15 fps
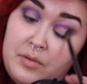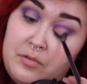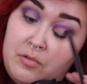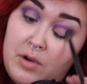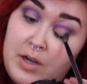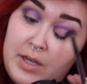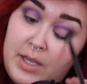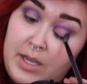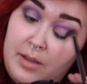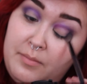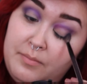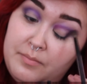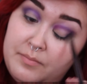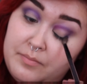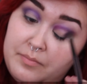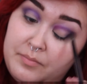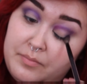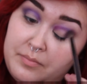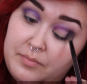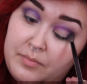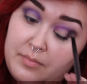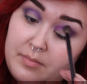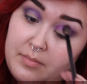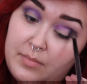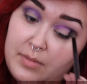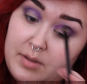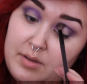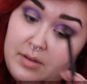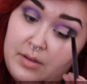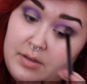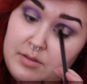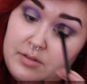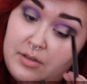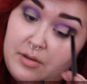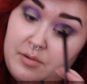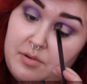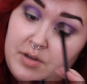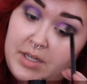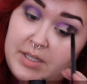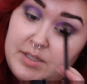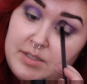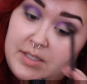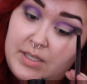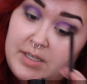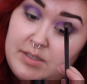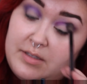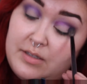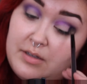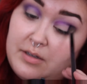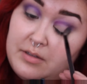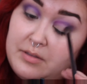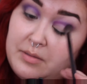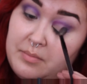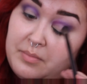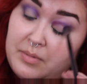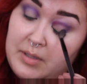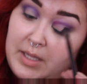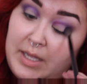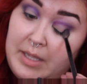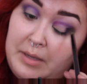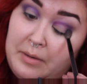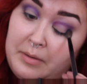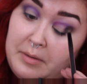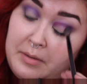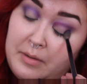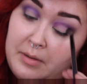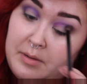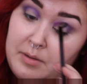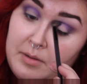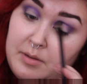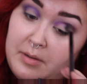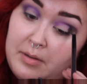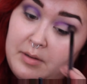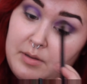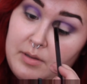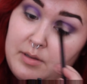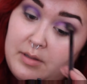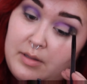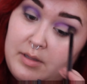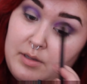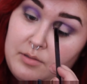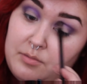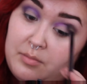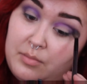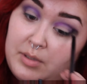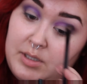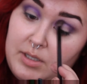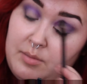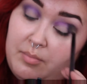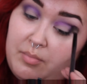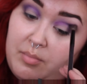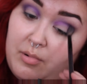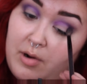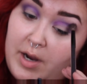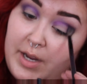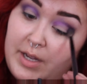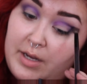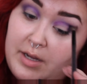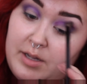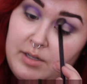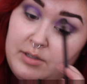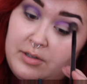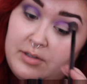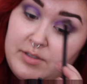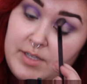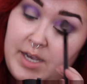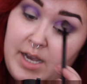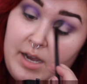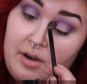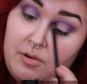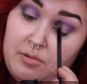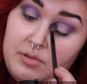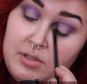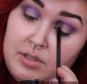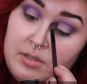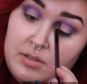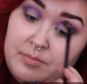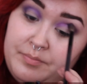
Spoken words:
Druggy, so it's easier to blend these really bright colors out.